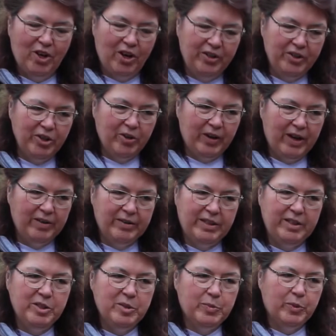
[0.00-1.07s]
on the ground
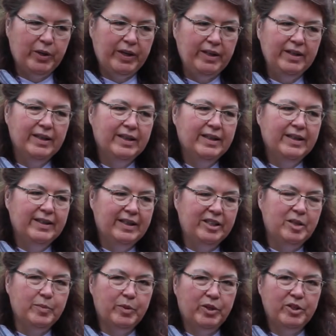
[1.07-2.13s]
in the spring, that
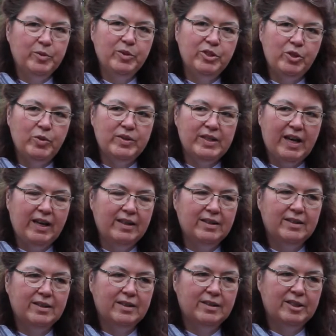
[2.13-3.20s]
the birds will use
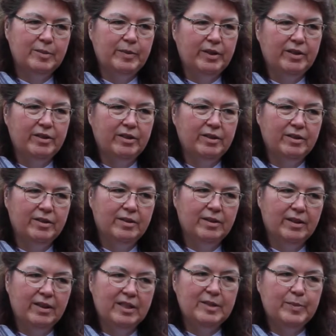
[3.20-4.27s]
that to build
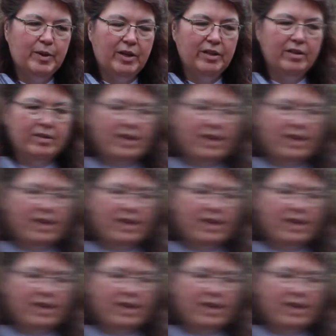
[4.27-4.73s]
as part of their